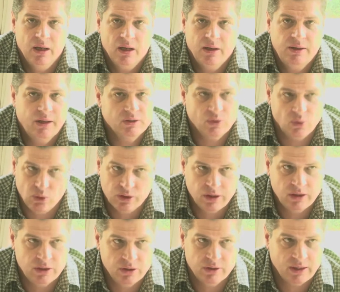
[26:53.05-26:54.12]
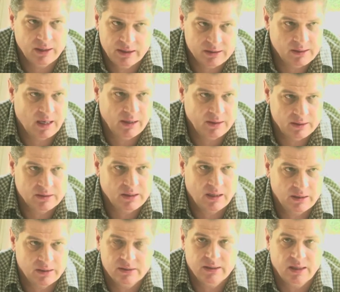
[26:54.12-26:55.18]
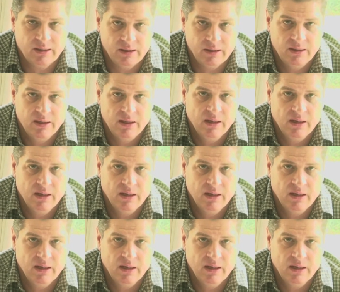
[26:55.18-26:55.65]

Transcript: And that's all they do. They design, design, design.